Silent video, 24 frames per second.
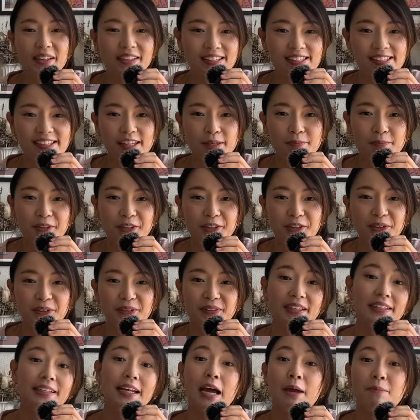disclaimer here
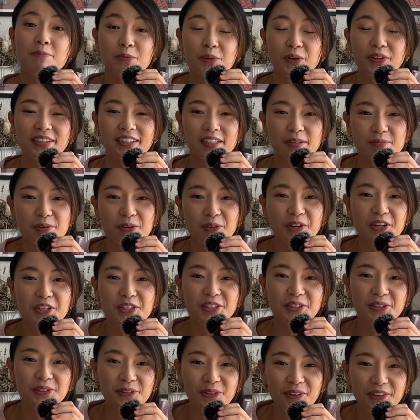that I'm not an
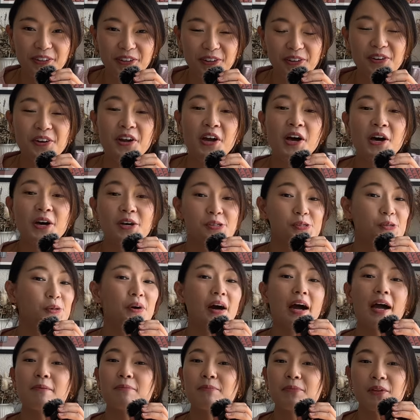immigration lawyer, so
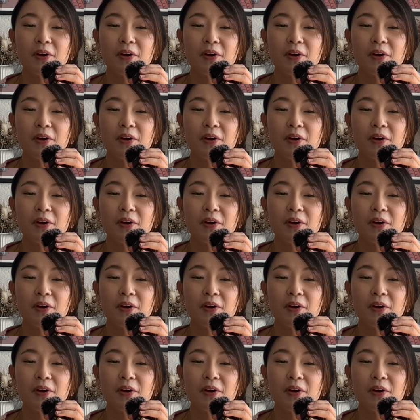I